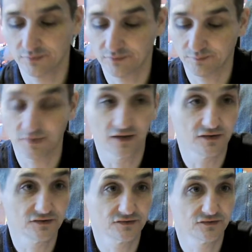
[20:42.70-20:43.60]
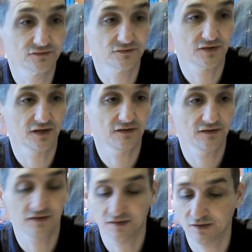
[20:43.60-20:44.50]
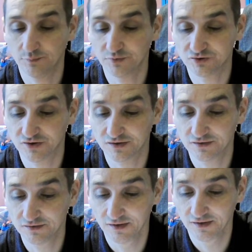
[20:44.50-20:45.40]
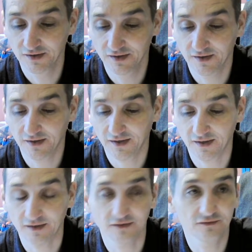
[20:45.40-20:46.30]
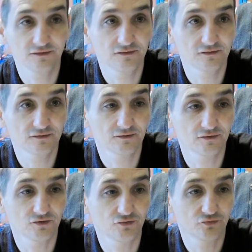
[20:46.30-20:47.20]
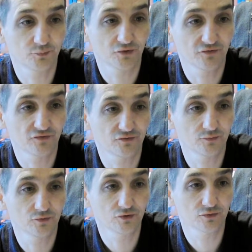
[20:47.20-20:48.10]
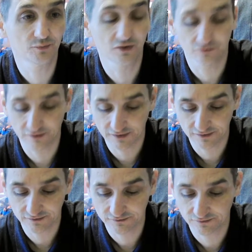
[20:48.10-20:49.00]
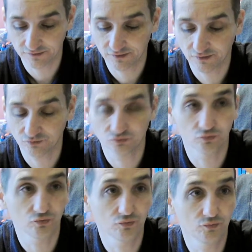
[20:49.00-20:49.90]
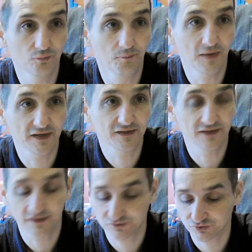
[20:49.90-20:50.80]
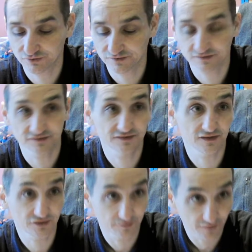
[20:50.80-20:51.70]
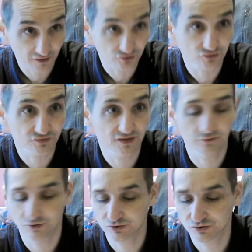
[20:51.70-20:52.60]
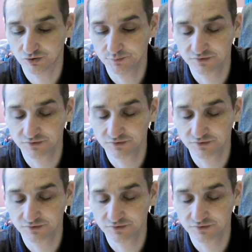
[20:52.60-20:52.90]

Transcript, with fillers: parts and then help each other and use profits from book repair online to buy electronics and sell them across our shops